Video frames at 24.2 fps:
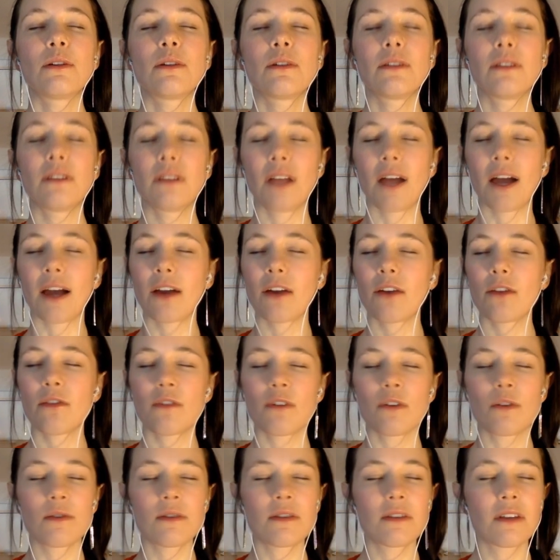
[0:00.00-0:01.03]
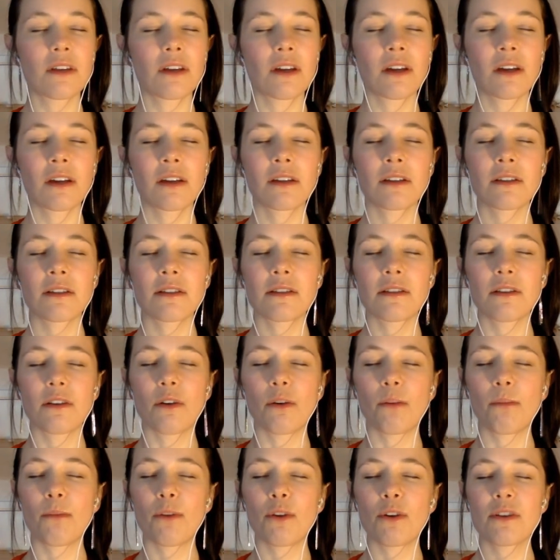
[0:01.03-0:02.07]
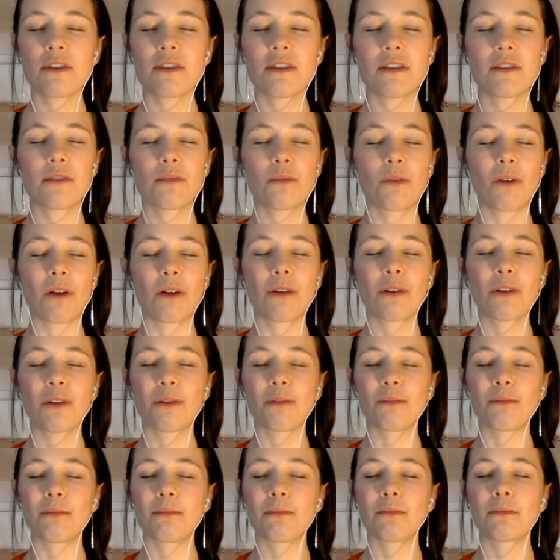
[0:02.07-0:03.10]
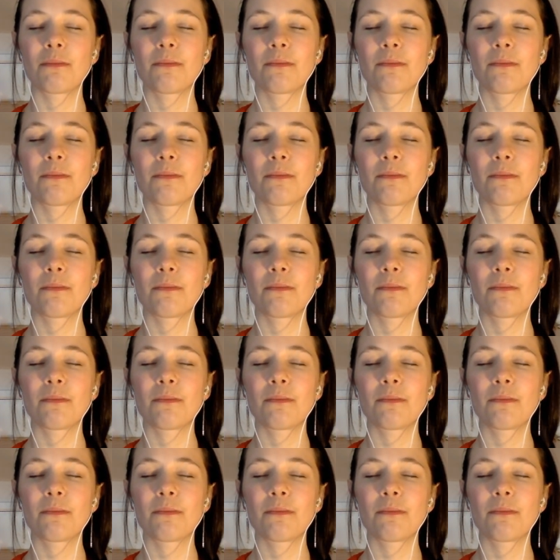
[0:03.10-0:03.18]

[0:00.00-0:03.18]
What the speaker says: Lack of those things, numbness is welcome.